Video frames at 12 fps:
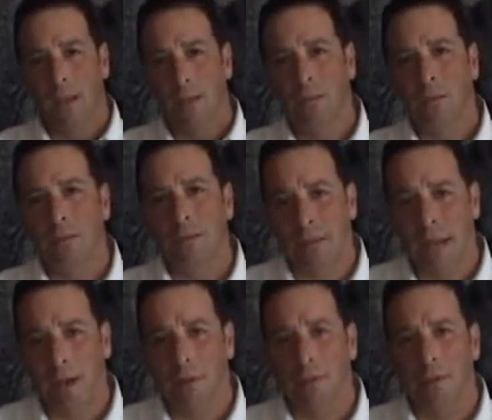In the Old
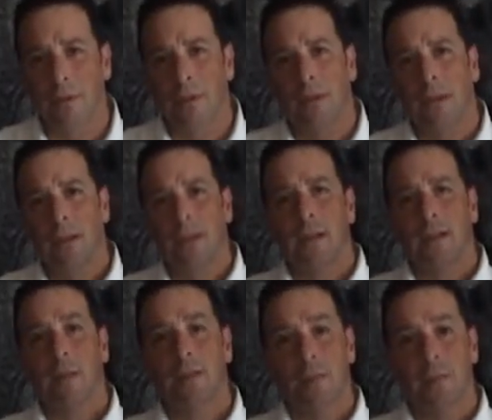South,
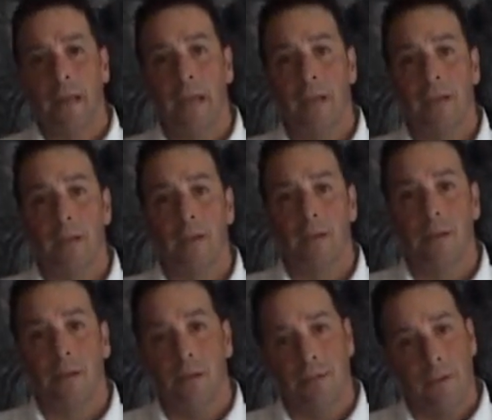there was a man that
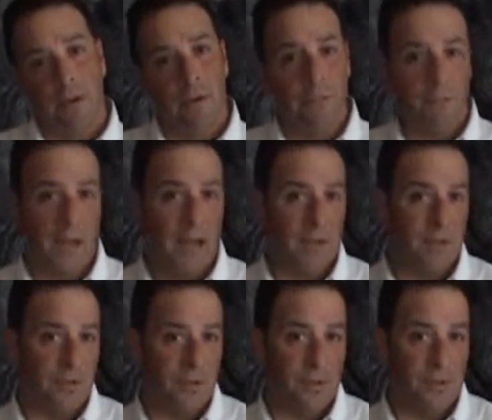ferried
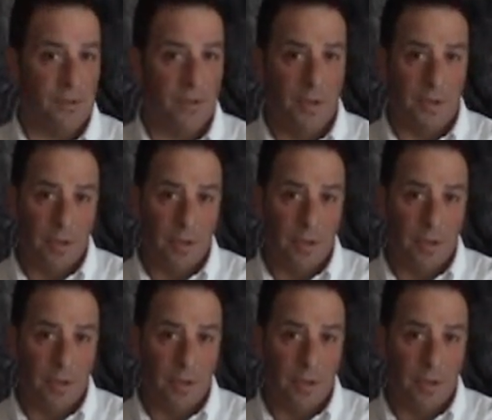passengers